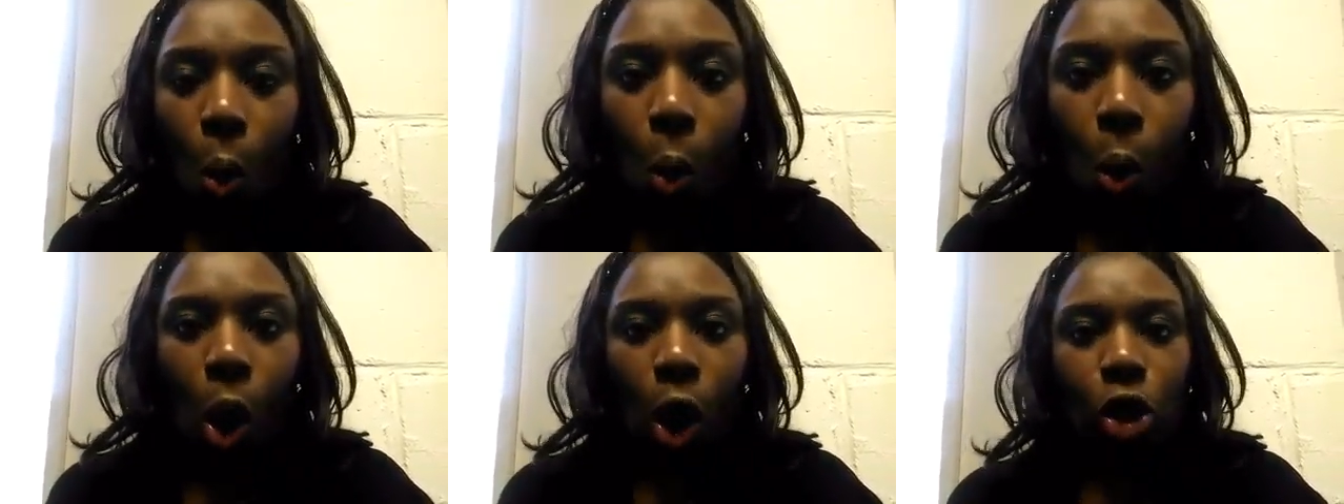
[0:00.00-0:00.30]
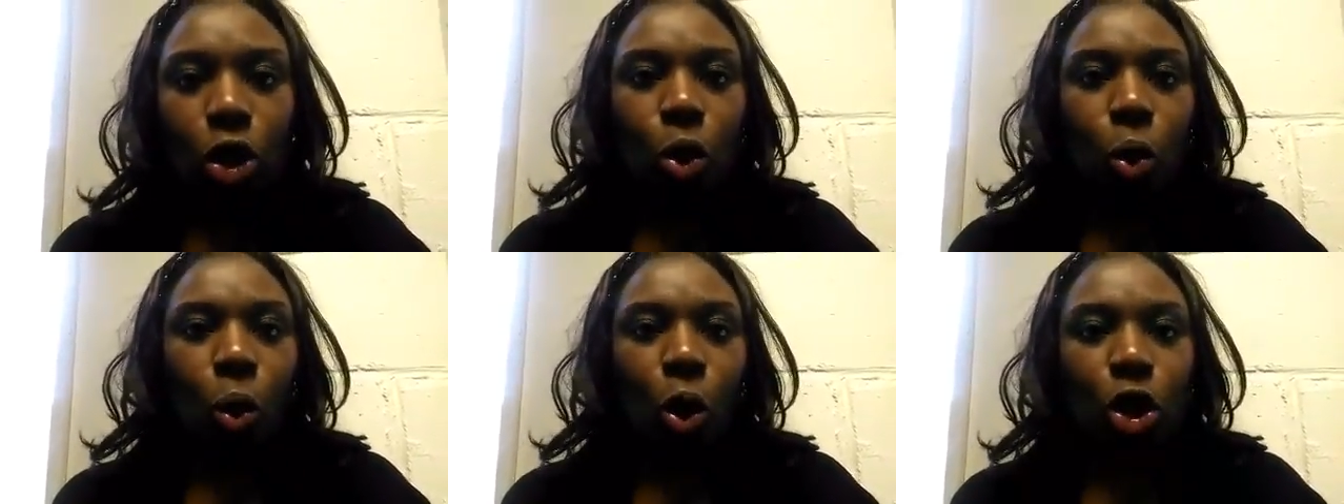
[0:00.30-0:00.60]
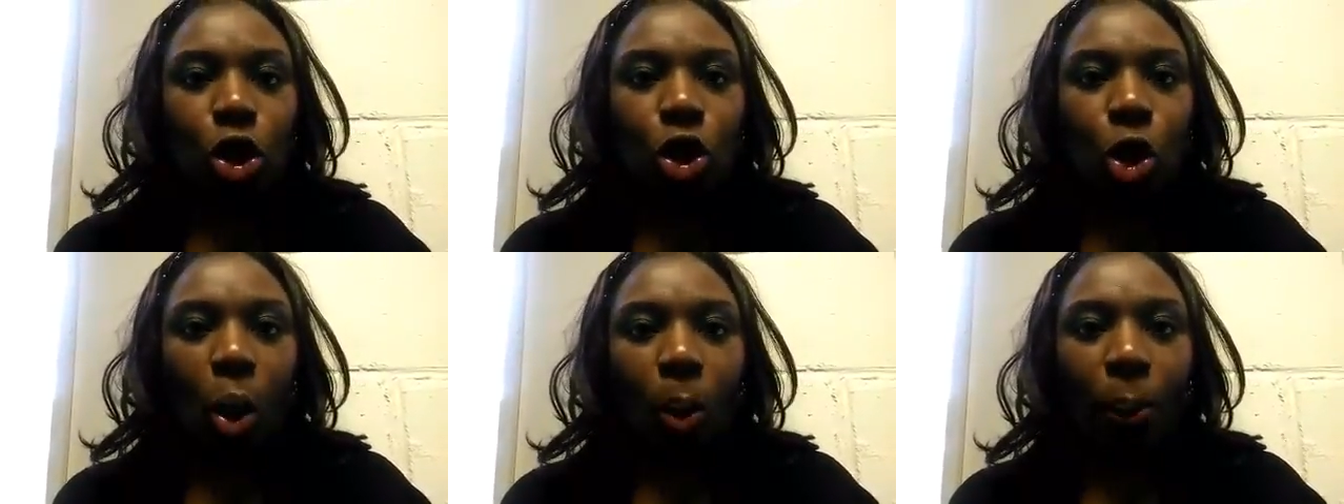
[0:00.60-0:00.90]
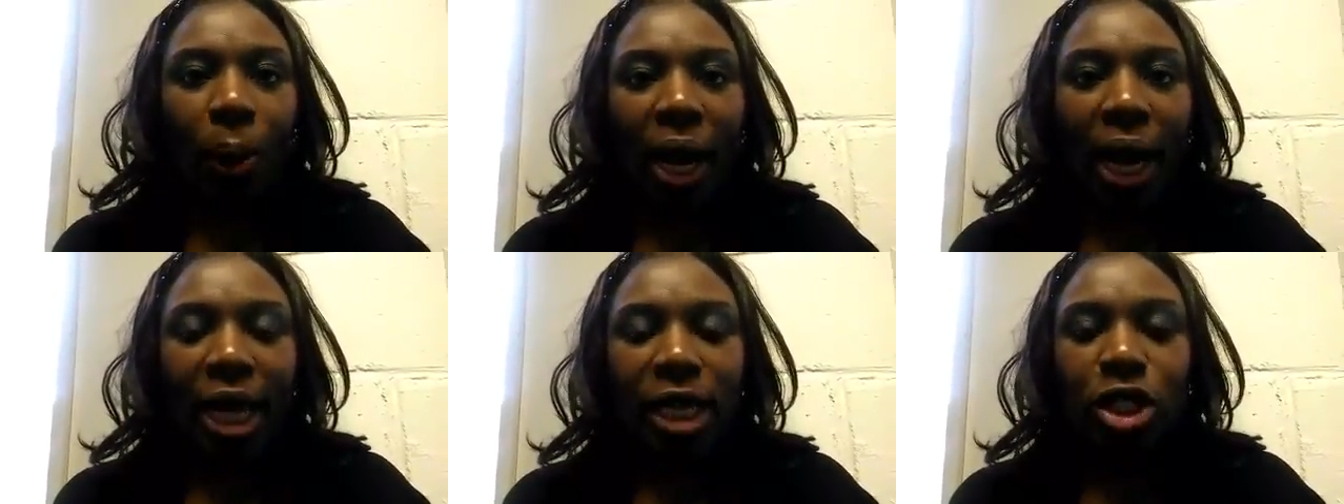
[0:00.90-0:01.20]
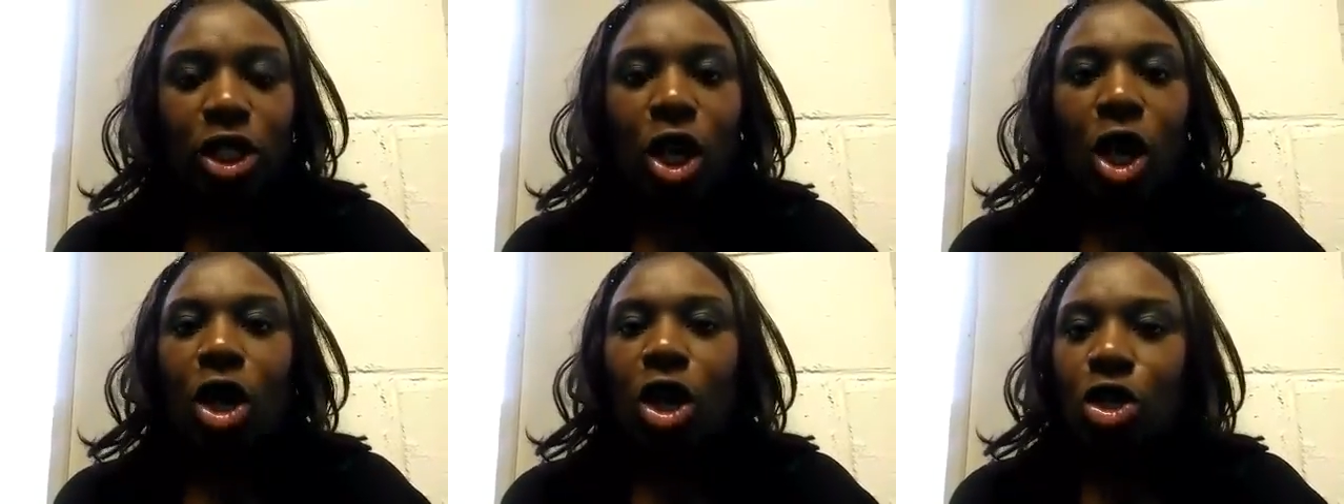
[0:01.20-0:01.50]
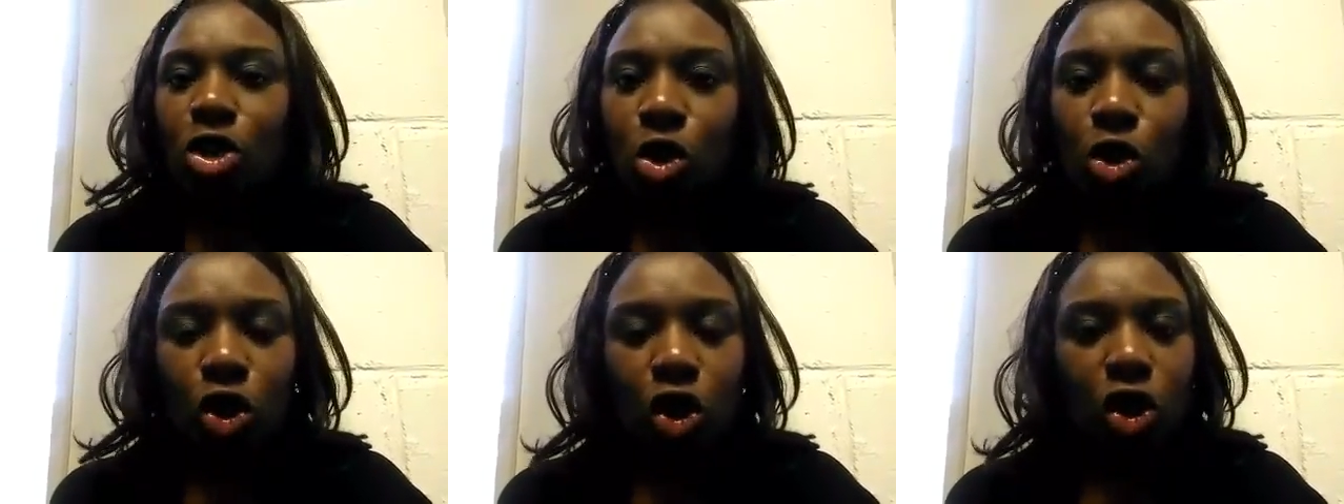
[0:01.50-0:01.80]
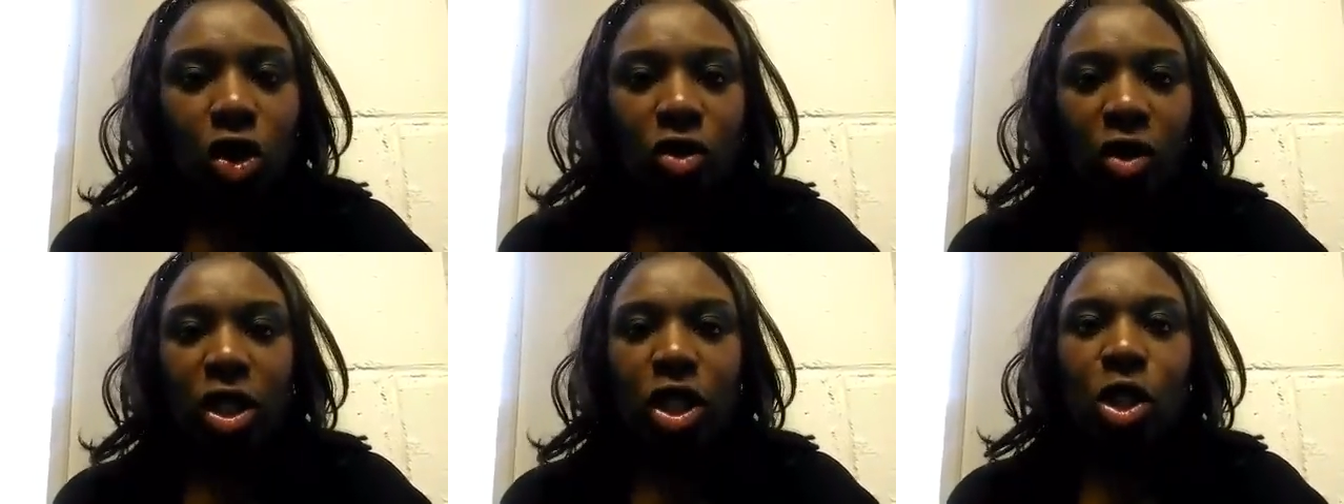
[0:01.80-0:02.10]
walk towards your plans, you
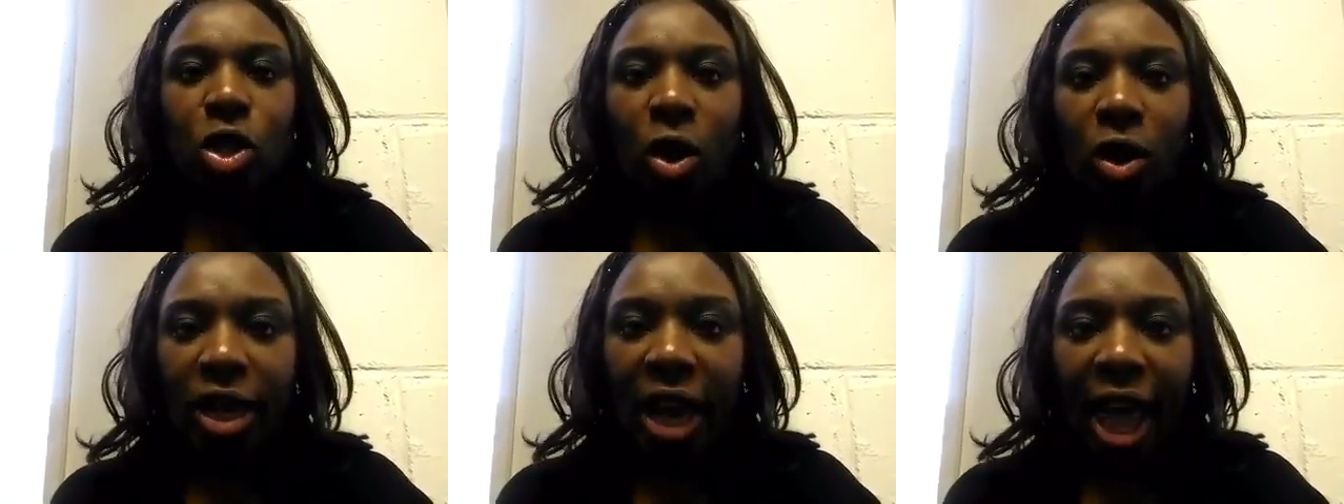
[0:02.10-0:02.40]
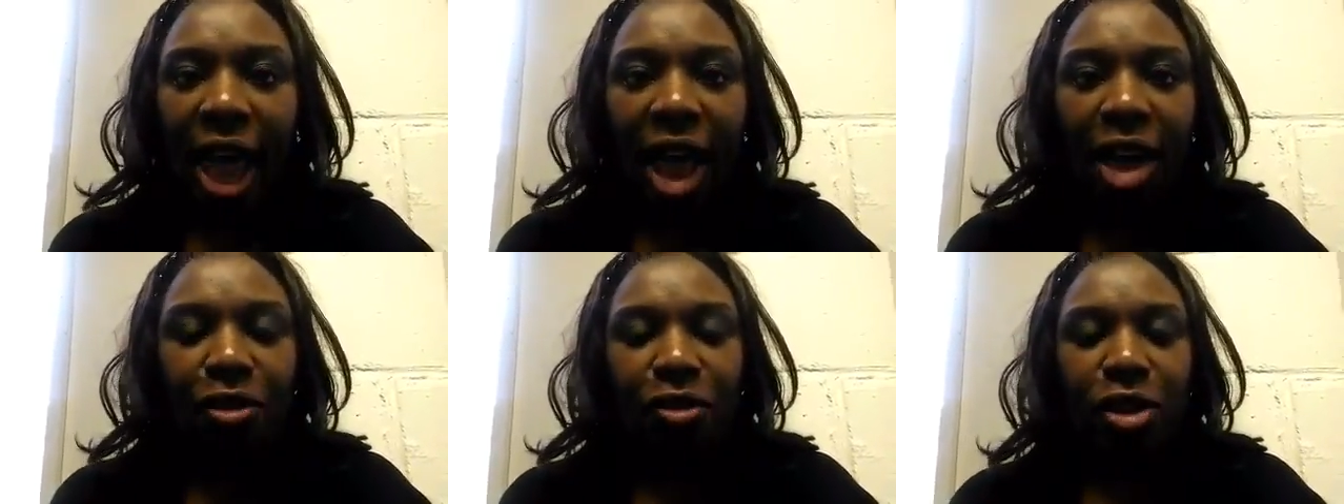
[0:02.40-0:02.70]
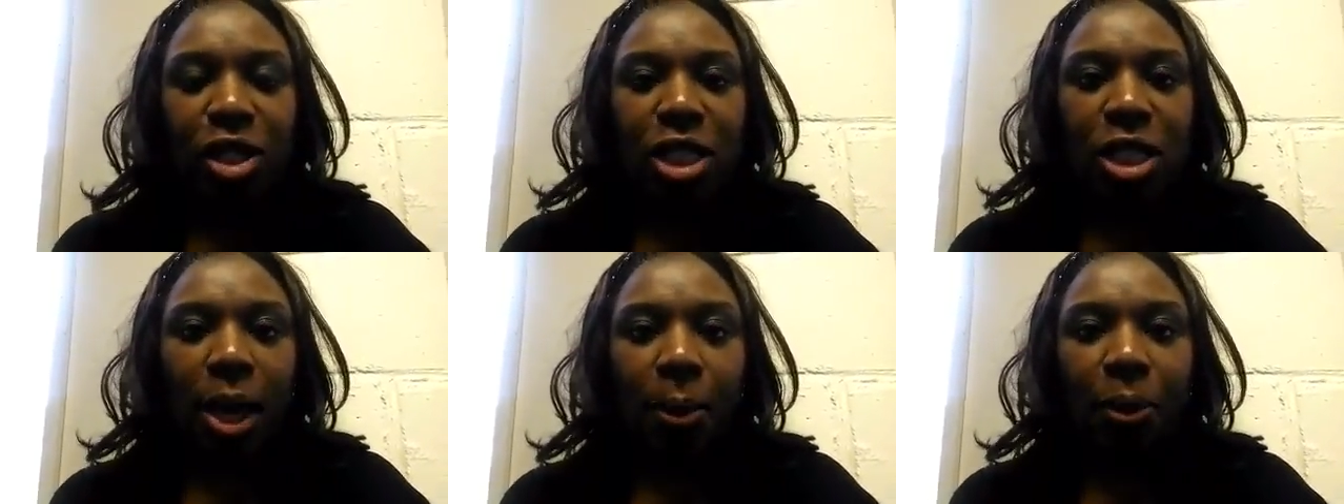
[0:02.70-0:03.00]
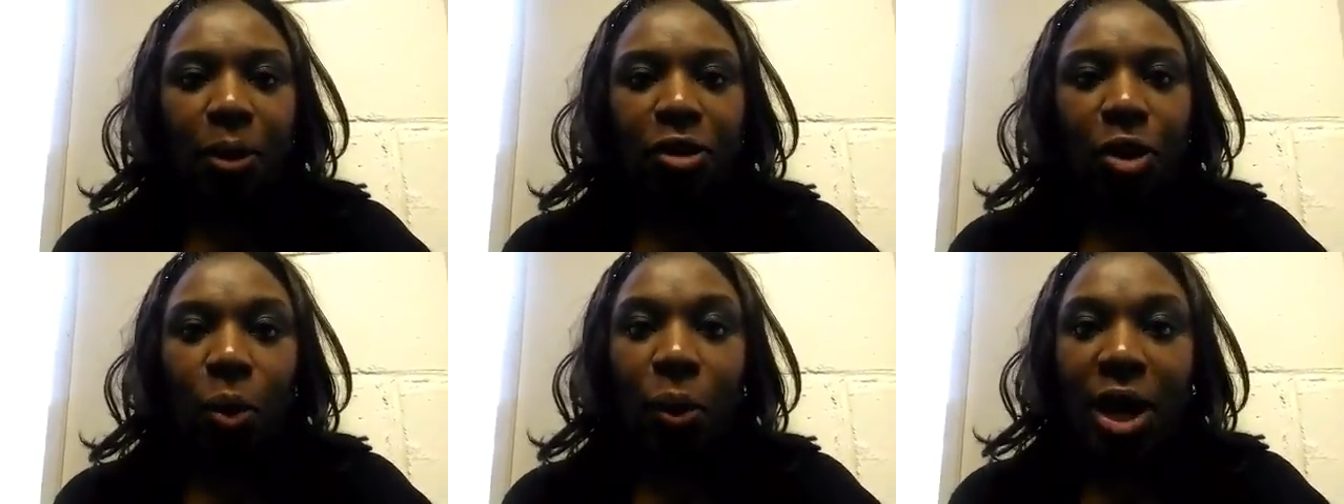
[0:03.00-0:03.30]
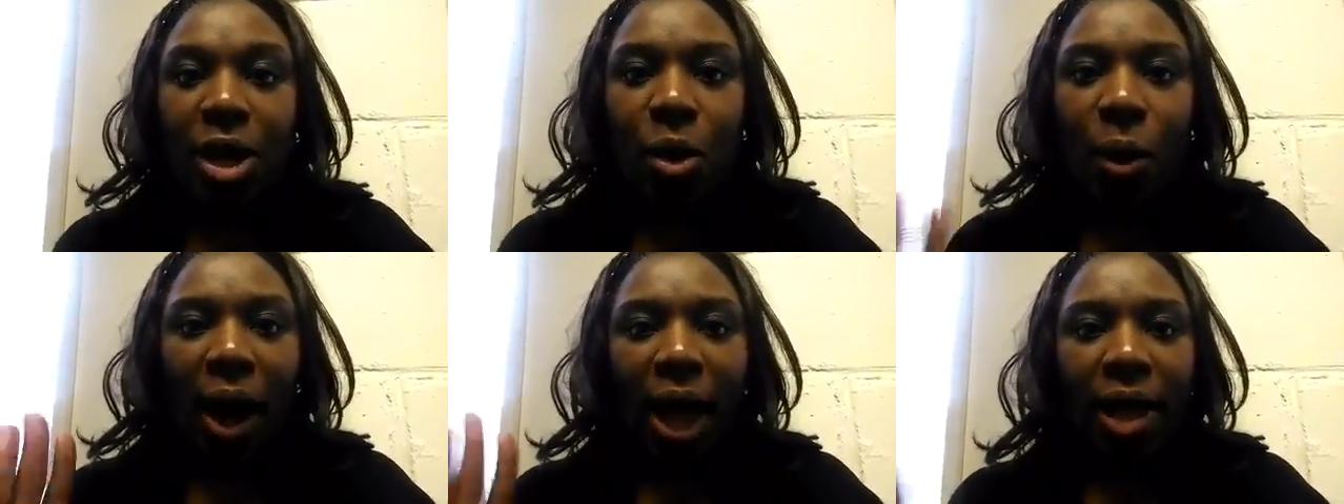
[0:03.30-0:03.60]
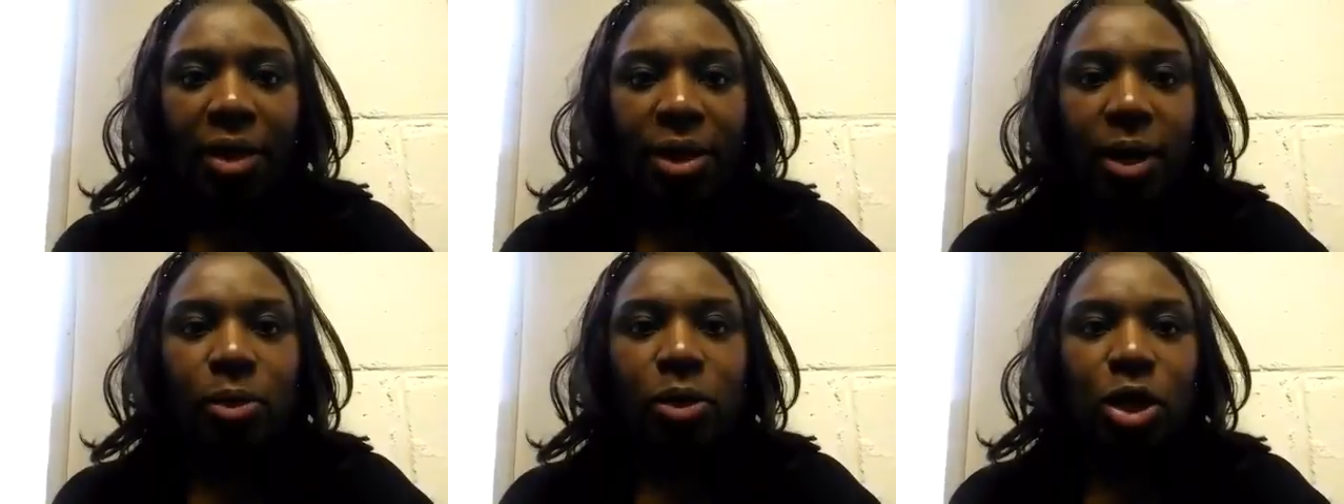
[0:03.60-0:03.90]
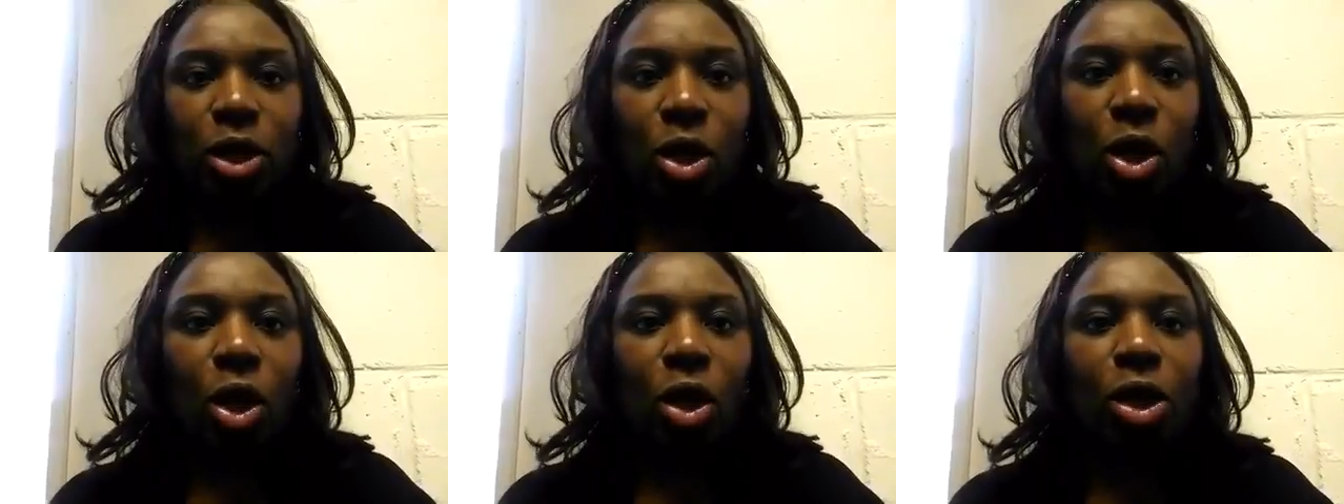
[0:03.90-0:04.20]
trust God every step of the way, you hand them
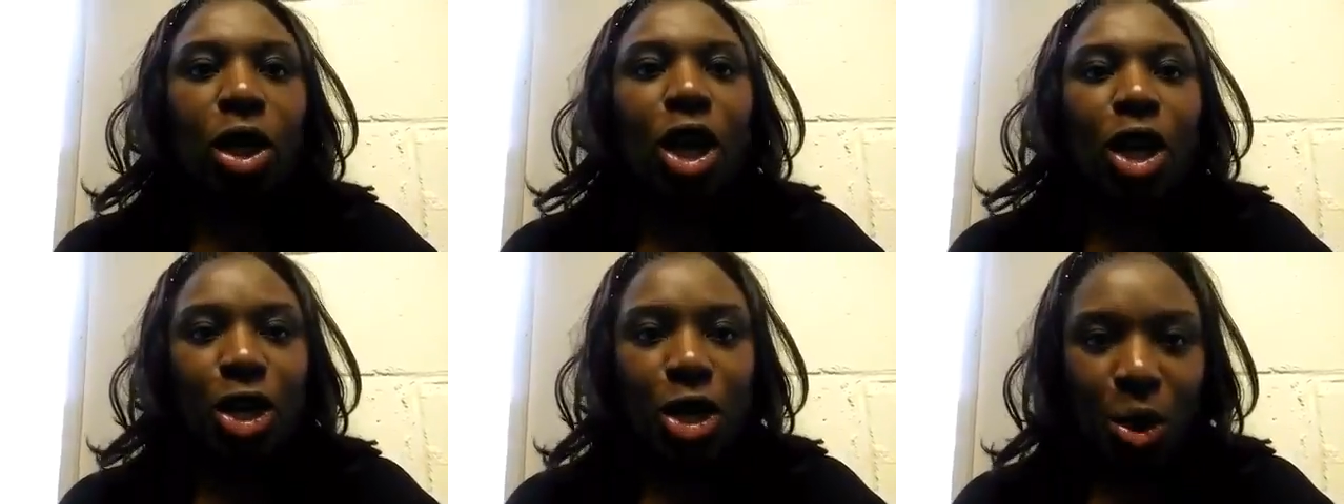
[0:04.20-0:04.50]
to God,